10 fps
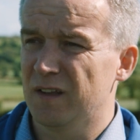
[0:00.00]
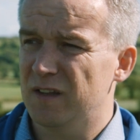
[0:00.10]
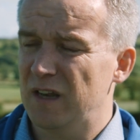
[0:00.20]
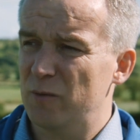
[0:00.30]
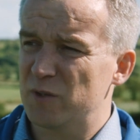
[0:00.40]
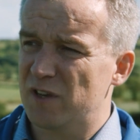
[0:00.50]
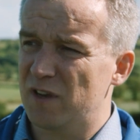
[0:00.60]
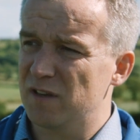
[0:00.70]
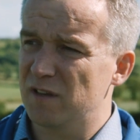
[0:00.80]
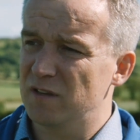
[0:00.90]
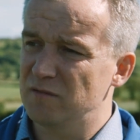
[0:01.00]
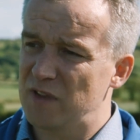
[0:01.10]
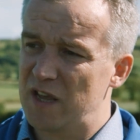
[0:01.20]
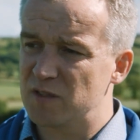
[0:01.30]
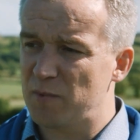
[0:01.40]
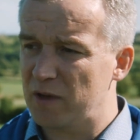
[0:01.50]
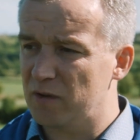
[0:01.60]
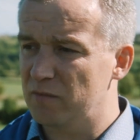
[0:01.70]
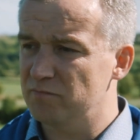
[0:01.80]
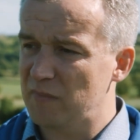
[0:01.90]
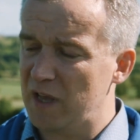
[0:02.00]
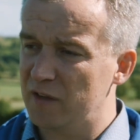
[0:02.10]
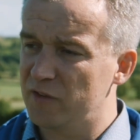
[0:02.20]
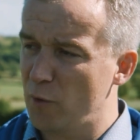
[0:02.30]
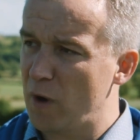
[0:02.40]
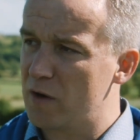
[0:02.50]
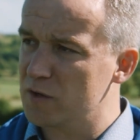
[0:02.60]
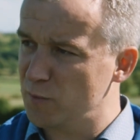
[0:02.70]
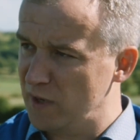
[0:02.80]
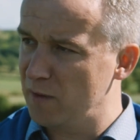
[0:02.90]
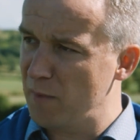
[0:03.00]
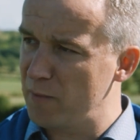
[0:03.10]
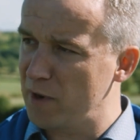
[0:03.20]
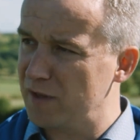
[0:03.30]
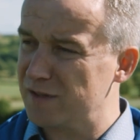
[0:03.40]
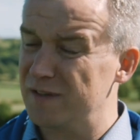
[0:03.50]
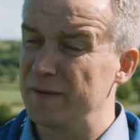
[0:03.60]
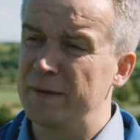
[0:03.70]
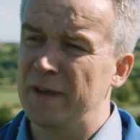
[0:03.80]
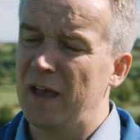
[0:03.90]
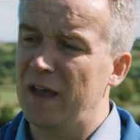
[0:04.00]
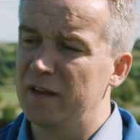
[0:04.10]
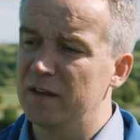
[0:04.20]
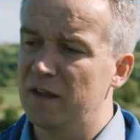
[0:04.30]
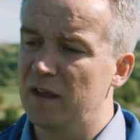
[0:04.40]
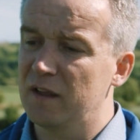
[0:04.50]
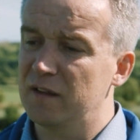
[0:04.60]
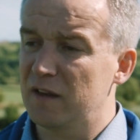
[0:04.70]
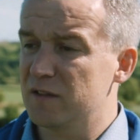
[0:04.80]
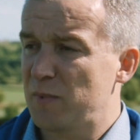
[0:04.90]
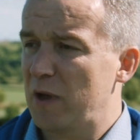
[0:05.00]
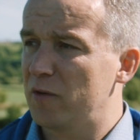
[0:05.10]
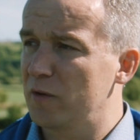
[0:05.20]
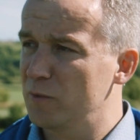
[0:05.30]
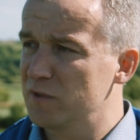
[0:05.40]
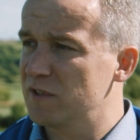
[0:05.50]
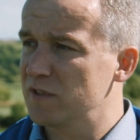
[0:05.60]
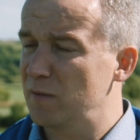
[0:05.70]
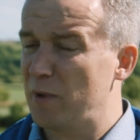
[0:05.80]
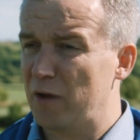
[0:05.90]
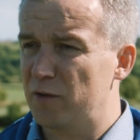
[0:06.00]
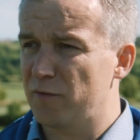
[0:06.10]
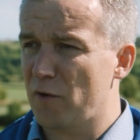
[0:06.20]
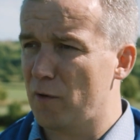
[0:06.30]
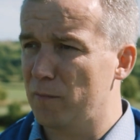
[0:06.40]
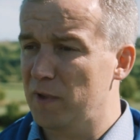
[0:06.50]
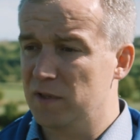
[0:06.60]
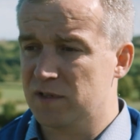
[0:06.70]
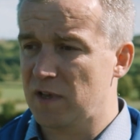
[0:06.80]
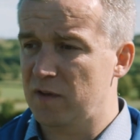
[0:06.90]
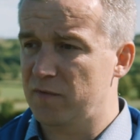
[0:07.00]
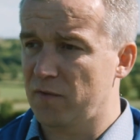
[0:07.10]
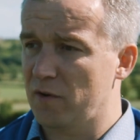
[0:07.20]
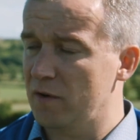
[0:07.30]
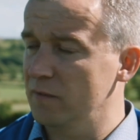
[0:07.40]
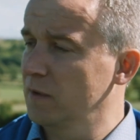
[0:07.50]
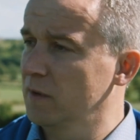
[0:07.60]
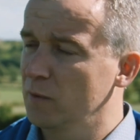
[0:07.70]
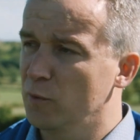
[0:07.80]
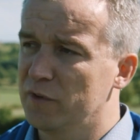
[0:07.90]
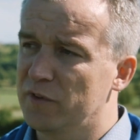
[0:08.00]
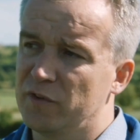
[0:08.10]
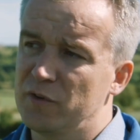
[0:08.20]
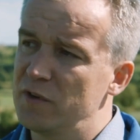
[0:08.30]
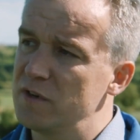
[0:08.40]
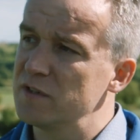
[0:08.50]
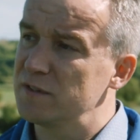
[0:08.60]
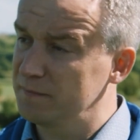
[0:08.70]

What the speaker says: The liquid side takes about 2 hours within the membranes, and then it's powder, and once it's in a powder form, it's safe for 1 to 2 years.